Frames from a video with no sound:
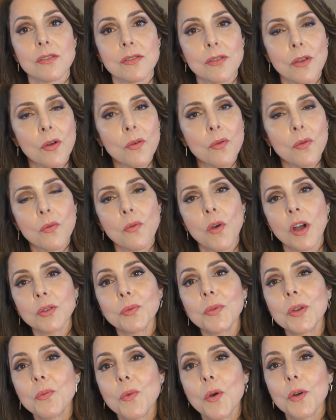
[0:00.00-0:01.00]
So what
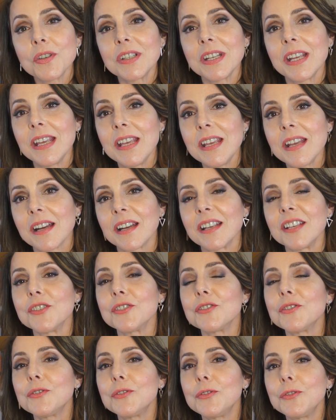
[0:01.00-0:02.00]
we want here
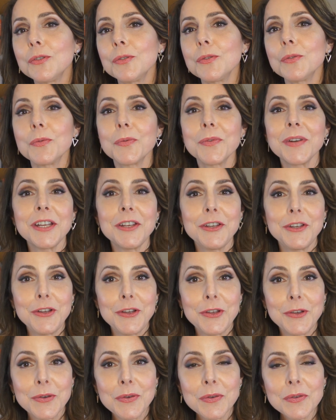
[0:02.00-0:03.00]
is to
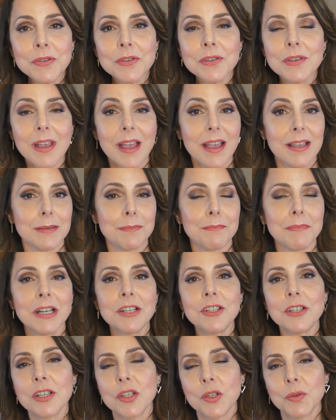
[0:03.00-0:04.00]
reduce as
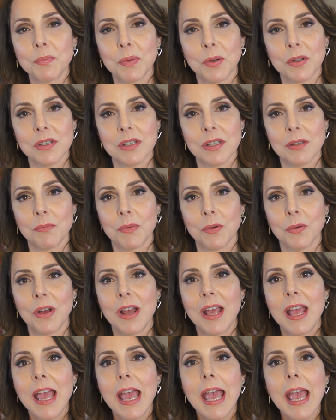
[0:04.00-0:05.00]
much as possible
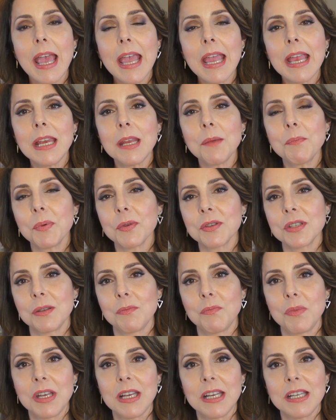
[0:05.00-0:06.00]
any
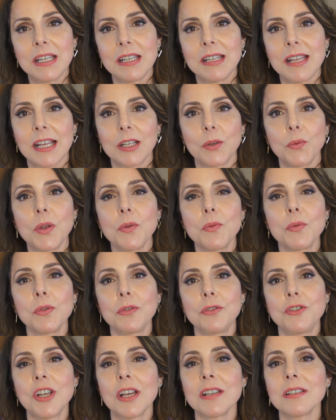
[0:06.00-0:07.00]
possibility that we
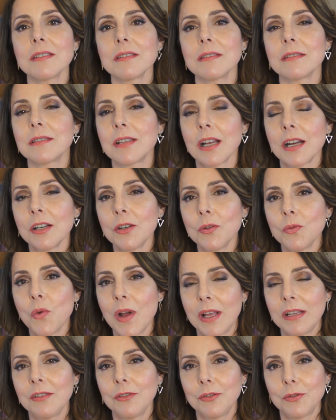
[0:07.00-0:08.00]
would just turn
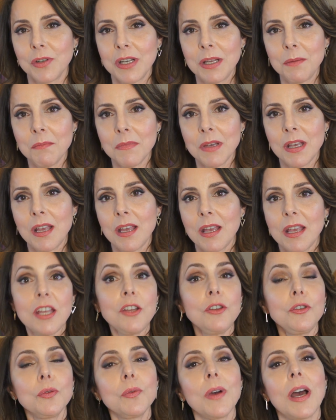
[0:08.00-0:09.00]
one dream
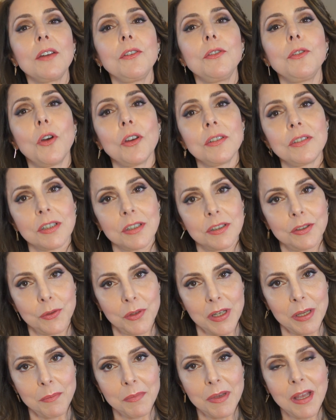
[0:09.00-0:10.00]
into another
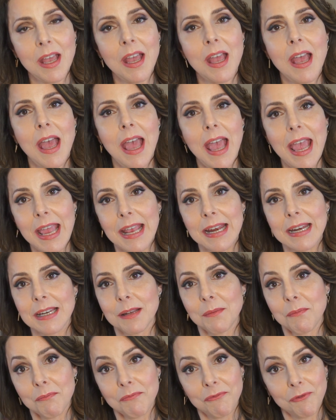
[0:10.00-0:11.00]
dream,
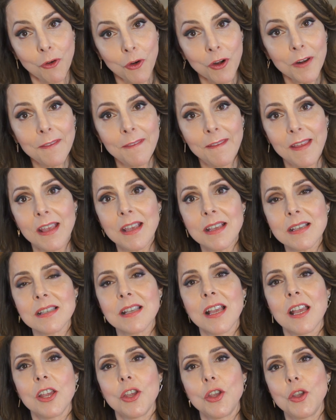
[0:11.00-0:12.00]
and for this
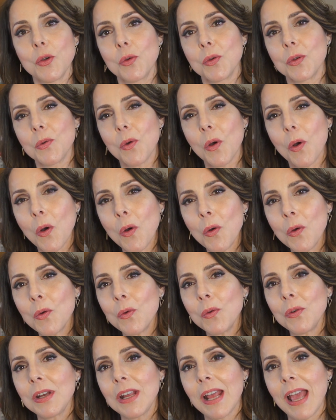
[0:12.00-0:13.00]
you will
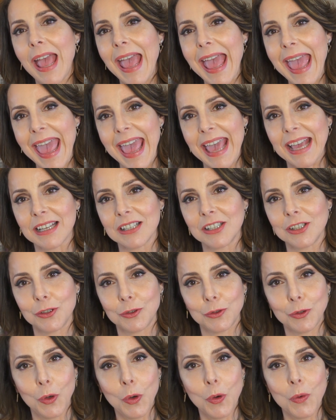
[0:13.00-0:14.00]
only act
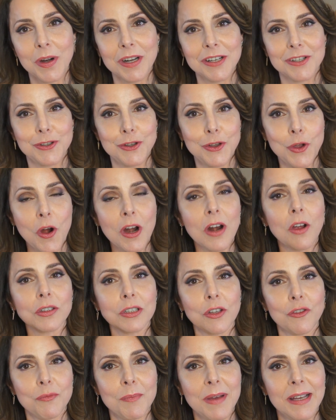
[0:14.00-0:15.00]
towards your
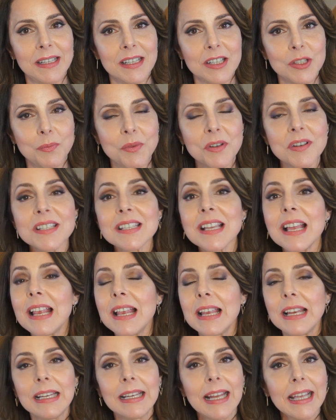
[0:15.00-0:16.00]
out-of-body experience
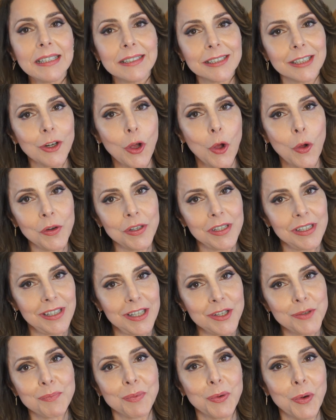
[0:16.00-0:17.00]
later on in
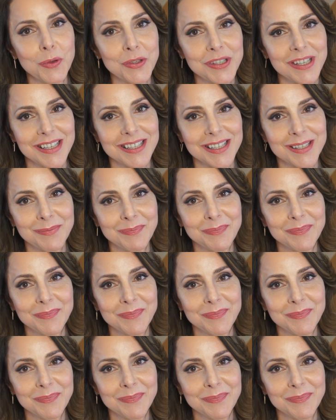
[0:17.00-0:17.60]
this process.